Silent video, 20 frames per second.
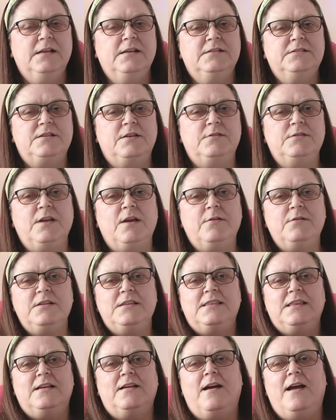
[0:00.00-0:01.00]
So the only
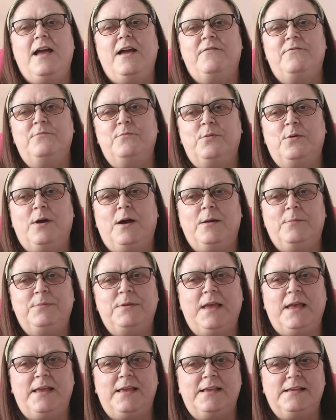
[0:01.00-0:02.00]
thing I haven't put up
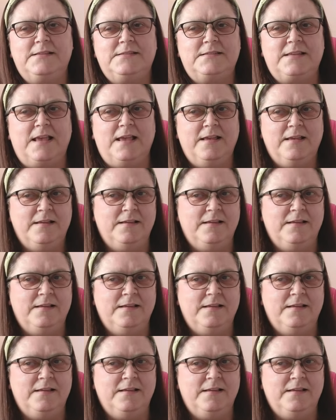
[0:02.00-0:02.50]
yet is